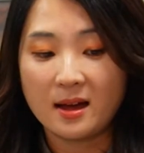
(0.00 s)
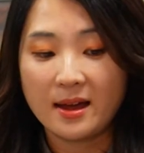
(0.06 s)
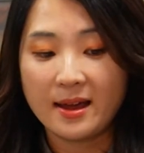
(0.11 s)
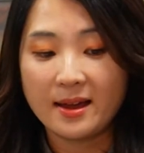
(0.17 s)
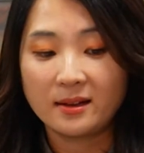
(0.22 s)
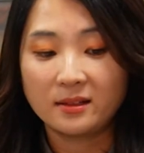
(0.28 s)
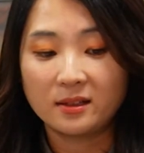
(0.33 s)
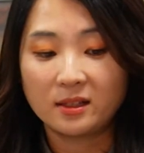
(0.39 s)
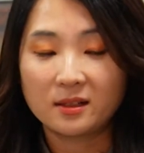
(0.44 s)

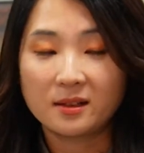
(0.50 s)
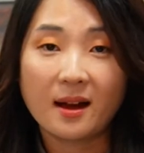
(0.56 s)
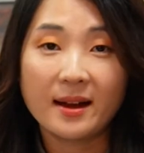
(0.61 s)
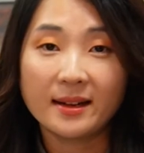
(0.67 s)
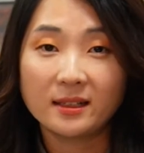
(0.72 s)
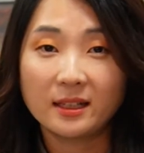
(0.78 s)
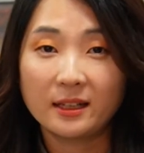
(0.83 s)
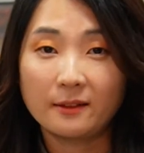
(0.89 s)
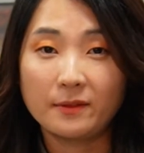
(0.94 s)
and
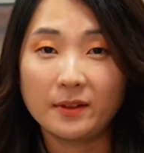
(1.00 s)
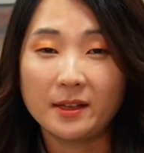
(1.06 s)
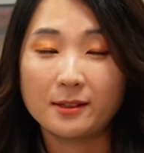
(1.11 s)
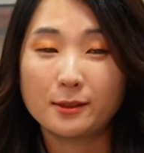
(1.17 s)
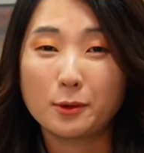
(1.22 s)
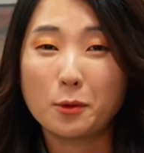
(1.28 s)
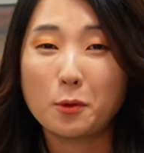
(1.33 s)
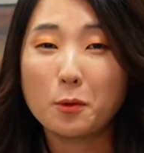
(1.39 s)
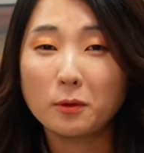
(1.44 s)
Sky
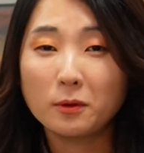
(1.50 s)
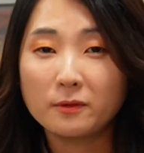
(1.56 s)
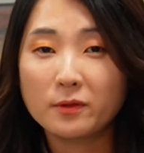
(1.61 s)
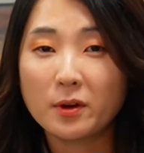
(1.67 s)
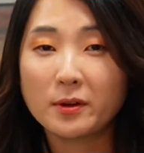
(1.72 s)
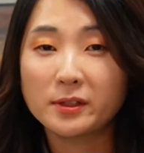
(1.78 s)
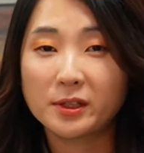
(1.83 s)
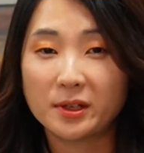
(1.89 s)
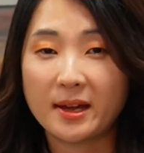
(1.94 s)
TV. So all
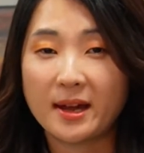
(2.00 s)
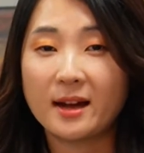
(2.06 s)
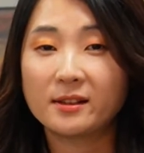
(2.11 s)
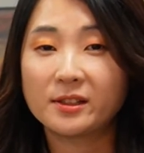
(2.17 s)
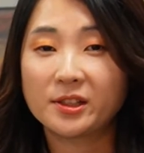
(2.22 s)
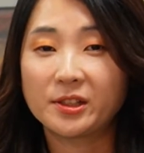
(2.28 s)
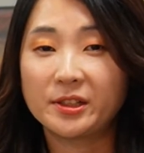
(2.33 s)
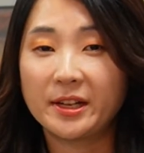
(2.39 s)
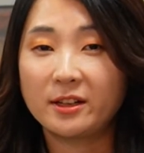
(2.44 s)
of those
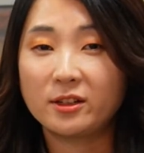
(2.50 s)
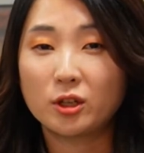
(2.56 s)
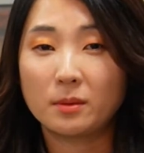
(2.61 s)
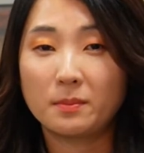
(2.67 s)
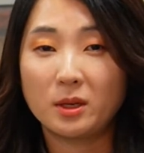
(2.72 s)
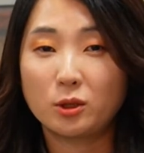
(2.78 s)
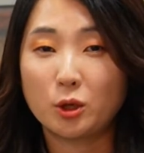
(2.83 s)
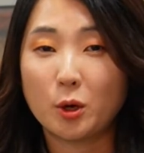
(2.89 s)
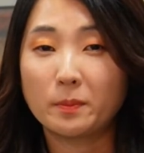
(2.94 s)
accounts need
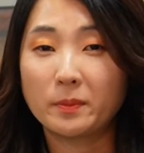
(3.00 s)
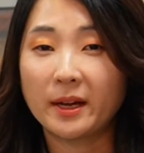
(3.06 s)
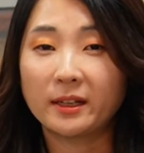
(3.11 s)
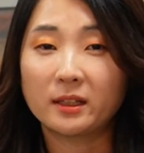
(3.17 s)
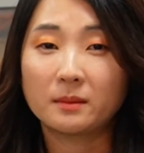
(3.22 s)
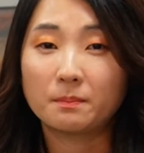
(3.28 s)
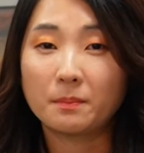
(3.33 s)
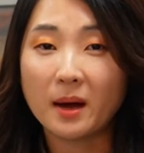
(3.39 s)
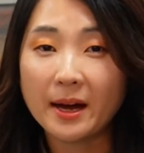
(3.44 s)
to be
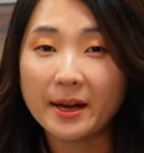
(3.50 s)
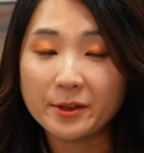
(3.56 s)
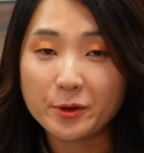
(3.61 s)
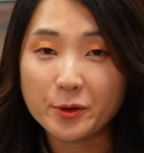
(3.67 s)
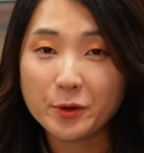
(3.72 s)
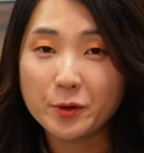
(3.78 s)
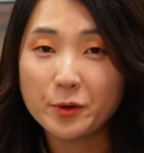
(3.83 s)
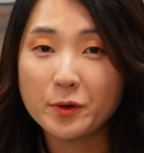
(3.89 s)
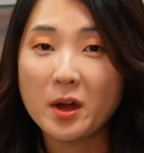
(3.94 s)
terminated by
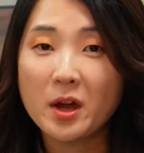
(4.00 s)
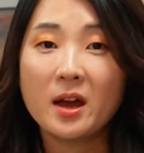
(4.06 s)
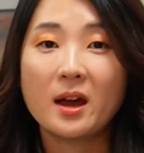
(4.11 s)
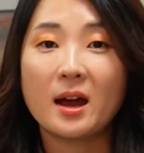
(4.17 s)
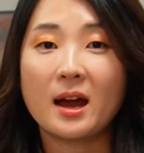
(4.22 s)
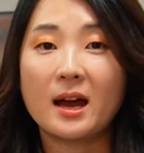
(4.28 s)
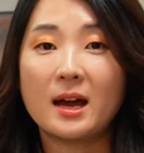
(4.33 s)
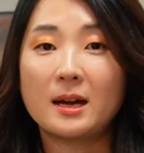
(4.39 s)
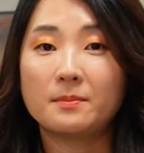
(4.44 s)
you.
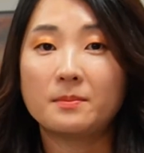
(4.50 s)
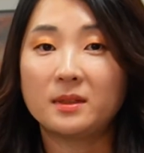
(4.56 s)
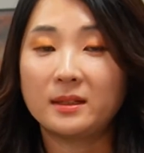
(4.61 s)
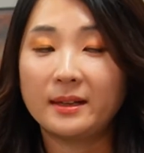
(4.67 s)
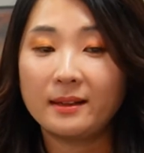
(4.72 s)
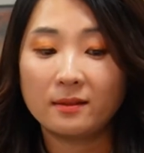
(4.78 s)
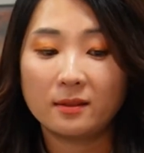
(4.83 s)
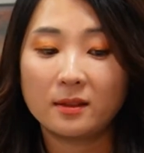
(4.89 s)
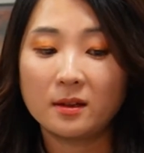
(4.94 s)

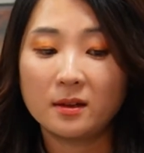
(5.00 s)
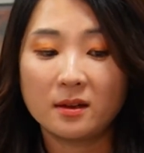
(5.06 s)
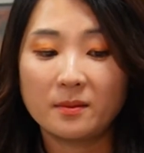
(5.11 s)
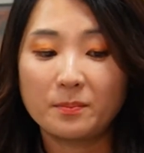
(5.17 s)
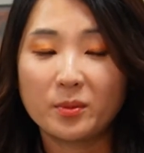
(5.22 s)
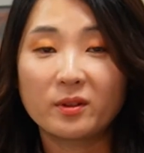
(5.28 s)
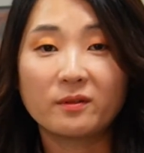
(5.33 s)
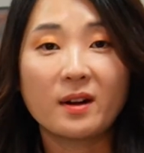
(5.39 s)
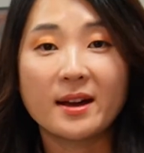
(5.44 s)
Let
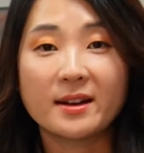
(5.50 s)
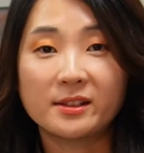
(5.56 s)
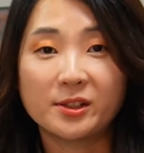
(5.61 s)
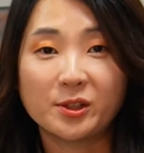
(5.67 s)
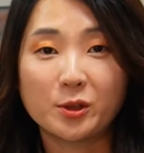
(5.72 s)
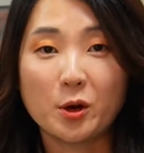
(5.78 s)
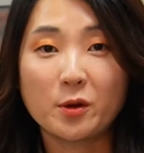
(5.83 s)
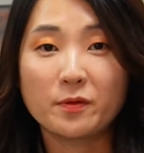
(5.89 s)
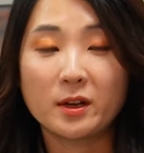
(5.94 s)
the
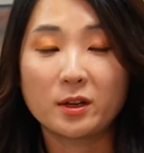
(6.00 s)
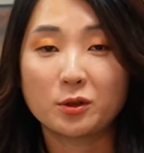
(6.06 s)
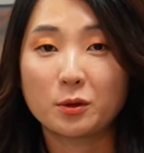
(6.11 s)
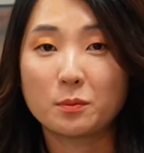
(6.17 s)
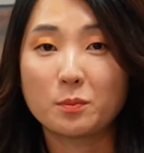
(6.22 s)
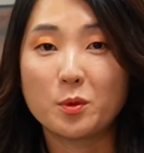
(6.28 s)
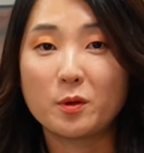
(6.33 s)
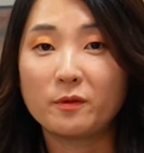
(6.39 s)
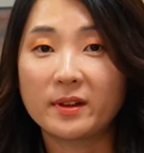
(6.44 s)
providers know
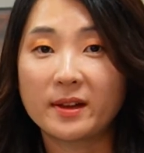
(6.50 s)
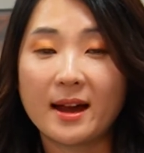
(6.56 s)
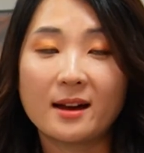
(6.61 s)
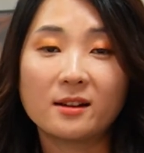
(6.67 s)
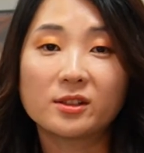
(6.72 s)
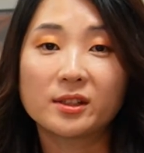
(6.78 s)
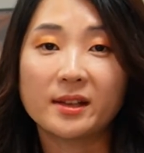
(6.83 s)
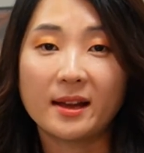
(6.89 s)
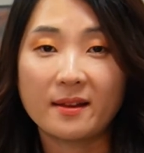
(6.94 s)
that you're moving
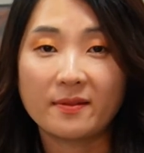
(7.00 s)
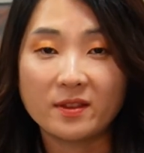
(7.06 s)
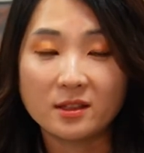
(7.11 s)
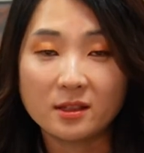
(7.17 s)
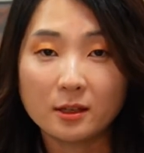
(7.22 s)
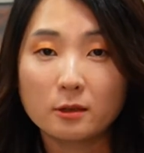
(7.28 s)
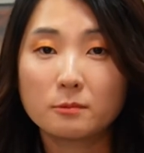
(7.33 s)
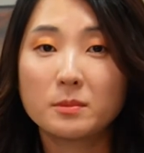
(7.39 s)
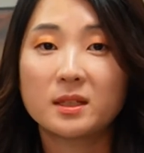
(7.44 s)
house and
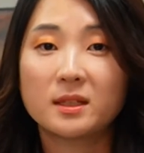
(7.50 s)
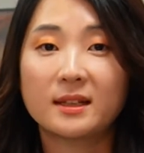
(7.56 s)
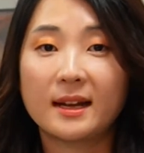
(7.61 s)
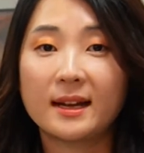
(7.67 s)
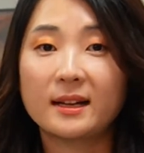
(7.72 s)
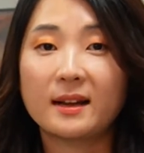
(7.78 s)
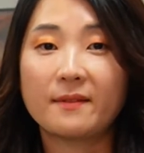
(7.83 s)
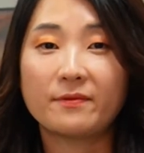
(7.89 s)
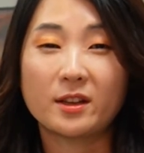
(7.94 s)
the settlement
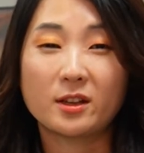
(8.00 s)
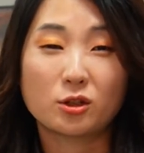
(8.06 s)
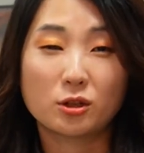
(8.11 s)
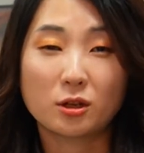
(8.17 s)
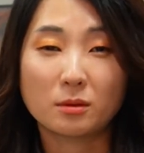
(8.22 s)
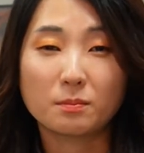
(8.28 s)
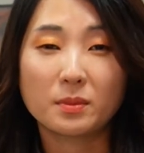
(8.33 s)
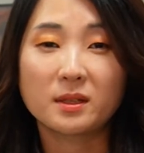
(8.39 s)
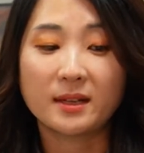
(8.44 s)
date, and this
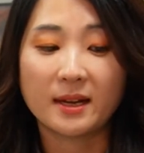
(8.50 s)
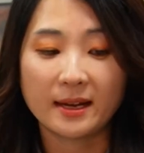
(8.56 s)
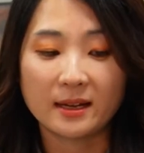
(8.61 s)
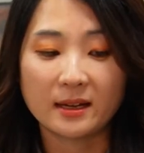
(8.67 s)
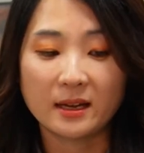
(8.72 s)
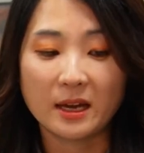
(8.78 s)
should be taken